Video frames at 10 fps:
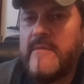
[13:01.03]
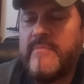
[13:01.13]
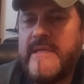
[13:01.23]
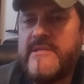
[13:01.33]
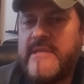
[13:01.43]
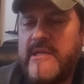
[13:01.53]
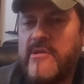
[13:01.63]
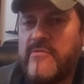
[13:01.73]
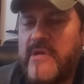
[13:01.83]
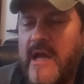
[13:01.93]
please
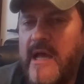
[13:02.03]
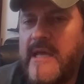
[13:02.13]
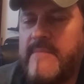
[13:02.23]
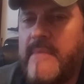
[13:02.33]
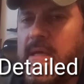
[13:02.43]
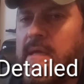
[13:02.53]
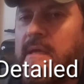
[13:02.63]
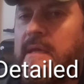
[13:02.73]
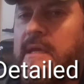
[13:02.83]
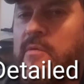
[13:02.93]
take your time
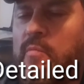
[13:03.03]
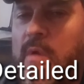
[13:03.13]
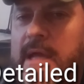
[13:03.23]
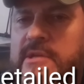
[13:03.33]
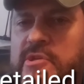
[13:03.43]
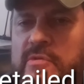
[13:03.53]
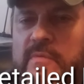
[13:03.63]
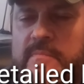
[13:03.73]
and write your